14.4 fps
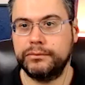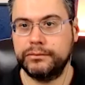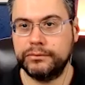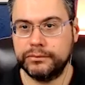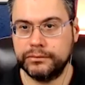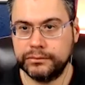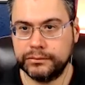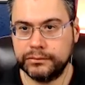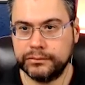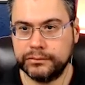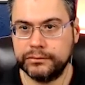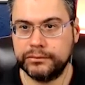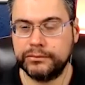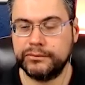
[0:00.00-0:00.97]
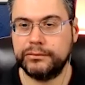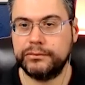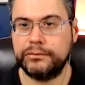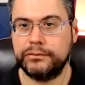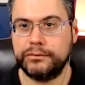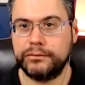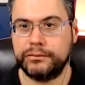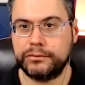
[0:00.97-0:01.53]

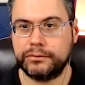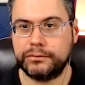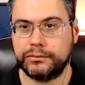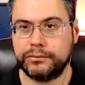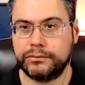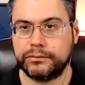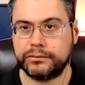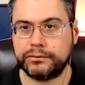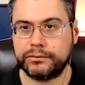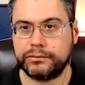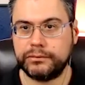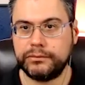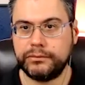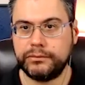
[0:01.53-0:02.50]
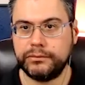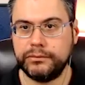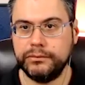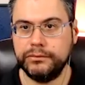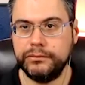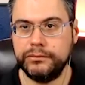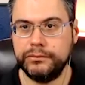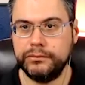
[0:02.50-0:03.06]

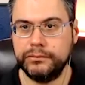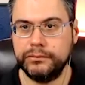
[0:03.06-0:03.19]
This person isn't speaking.